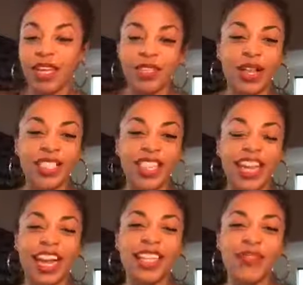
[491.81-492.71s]
So that's
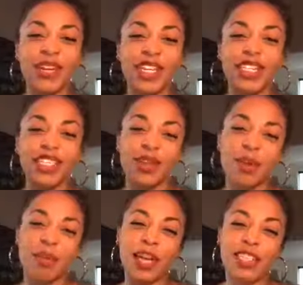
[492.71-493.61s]
it. I love you guys
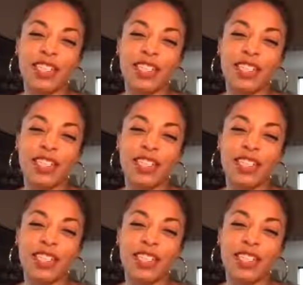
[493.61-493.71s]
so much.